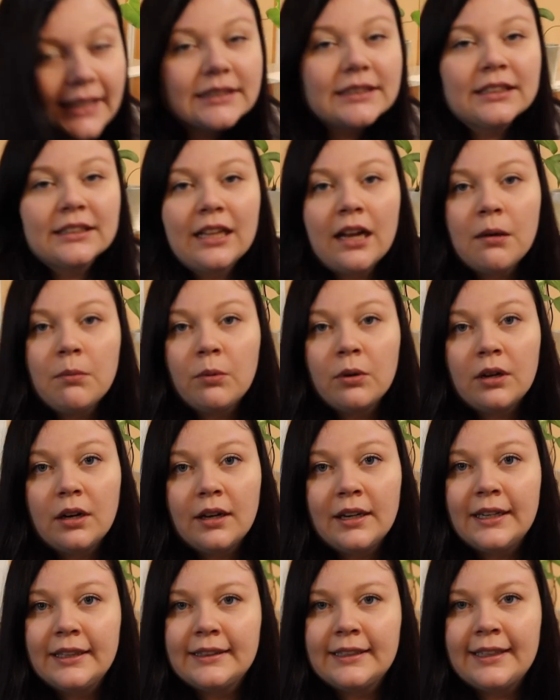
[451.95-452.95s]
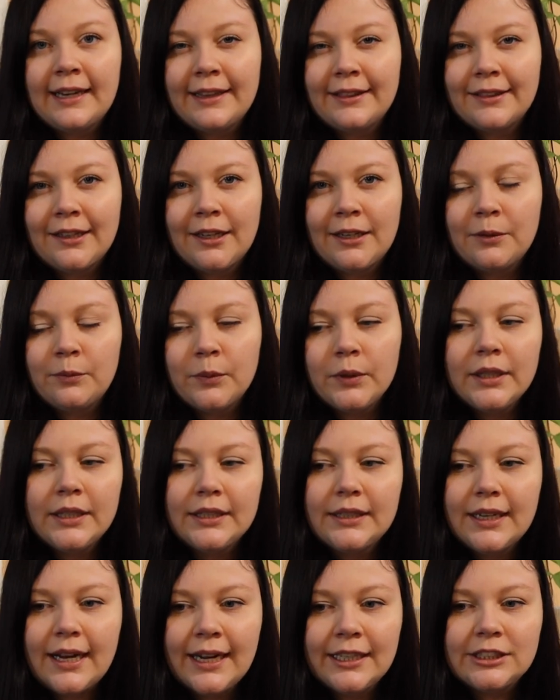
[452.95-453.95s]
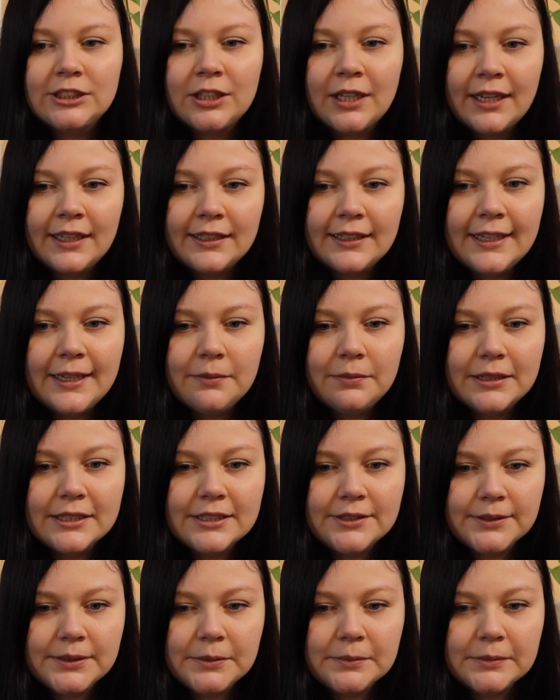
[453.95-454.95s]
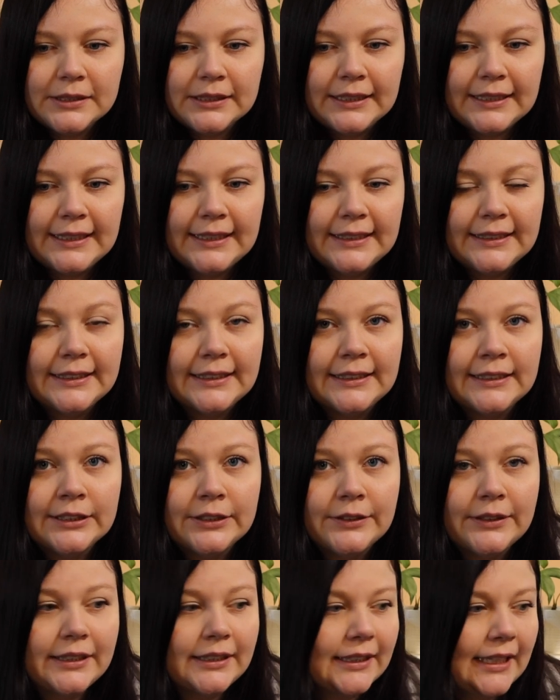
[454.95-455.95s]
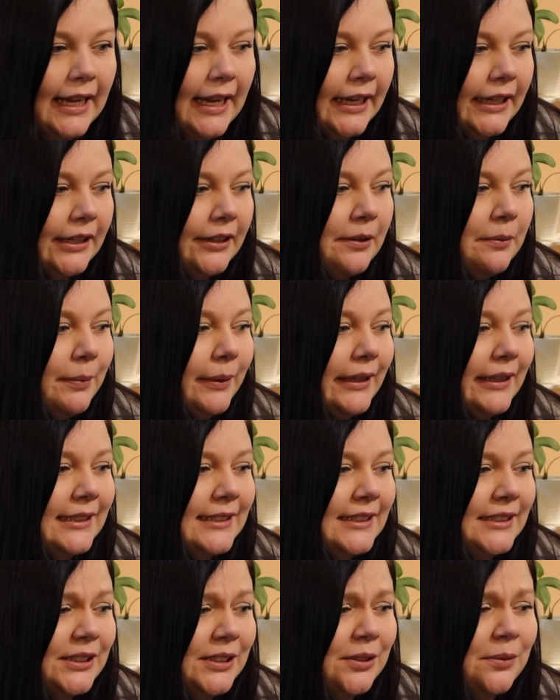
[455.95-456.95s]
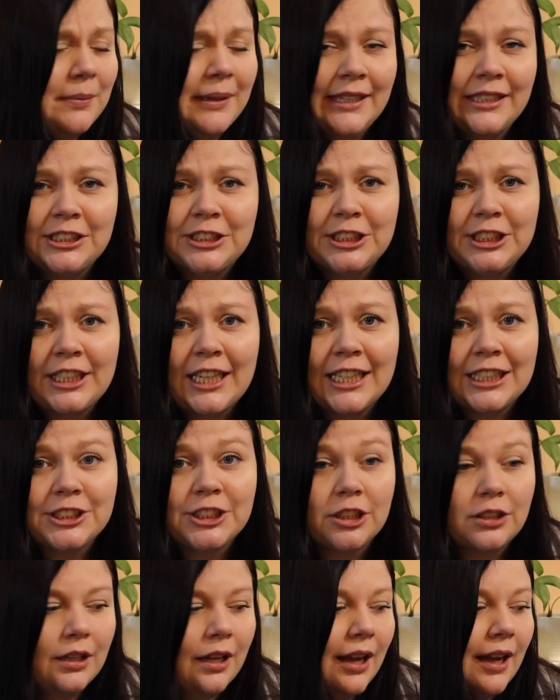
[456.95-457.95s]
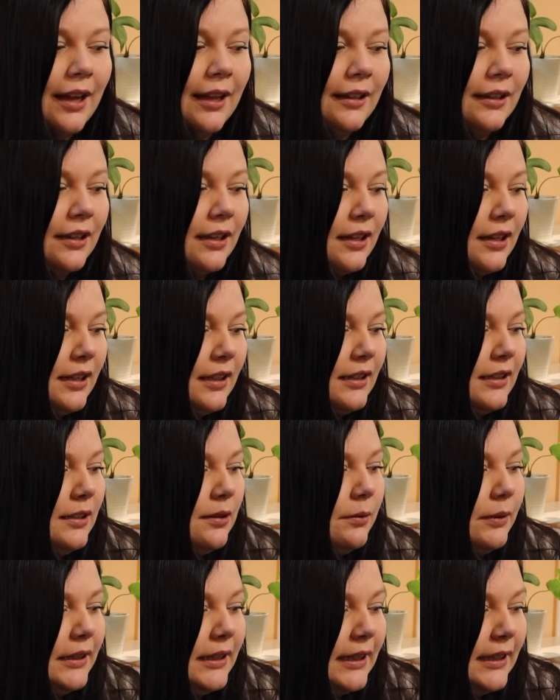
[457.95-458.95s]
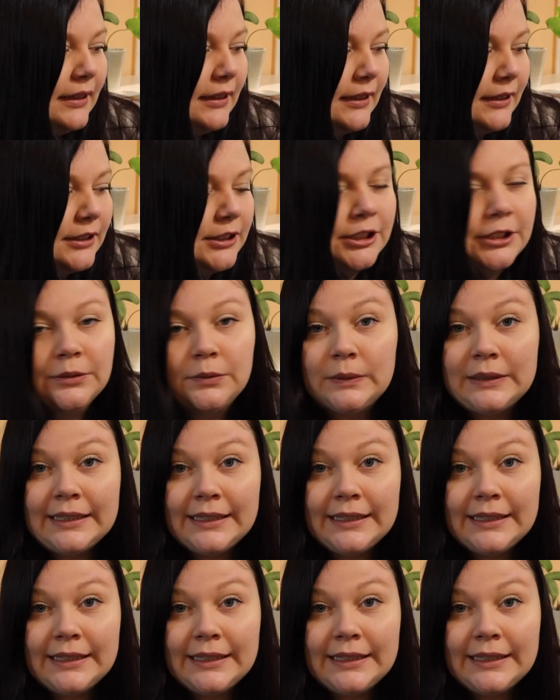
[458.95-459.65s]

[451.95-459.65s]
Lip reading: has a lot more on it than I thought it would. I try to keep this room cleaned, including the hair, but it still managed to catch a lot within the 2